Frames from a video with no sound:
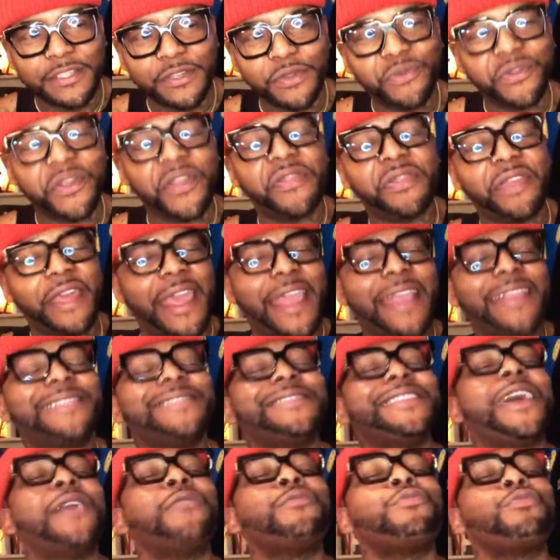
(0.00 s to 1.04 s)
to the
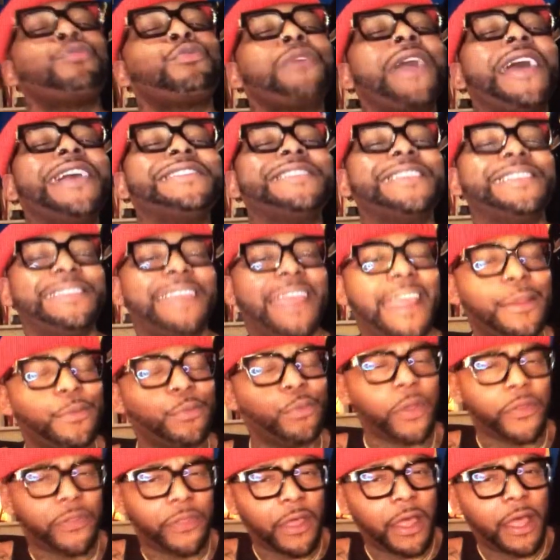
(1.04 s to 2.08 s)
things that
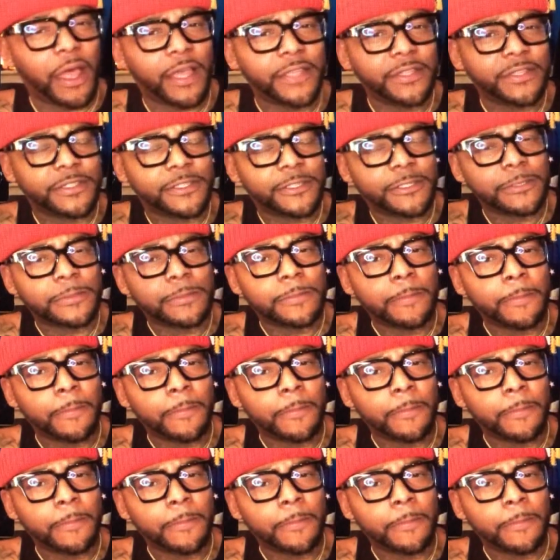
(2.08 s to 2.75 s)
resonate with us.